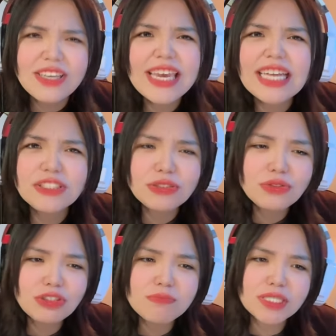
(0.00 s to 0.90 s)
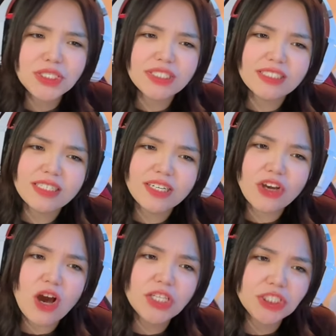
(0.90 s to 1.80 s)
can't do too much in a, in a
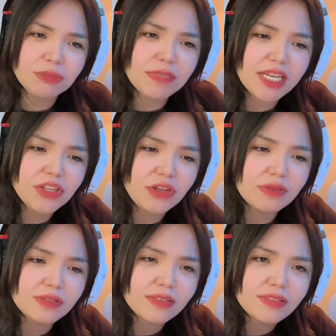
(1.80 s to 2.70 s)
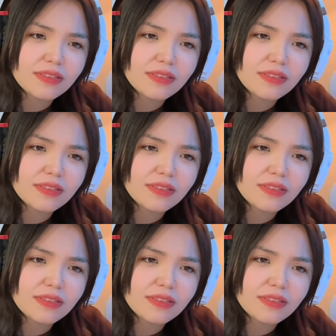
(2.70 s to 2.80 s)
costume, you?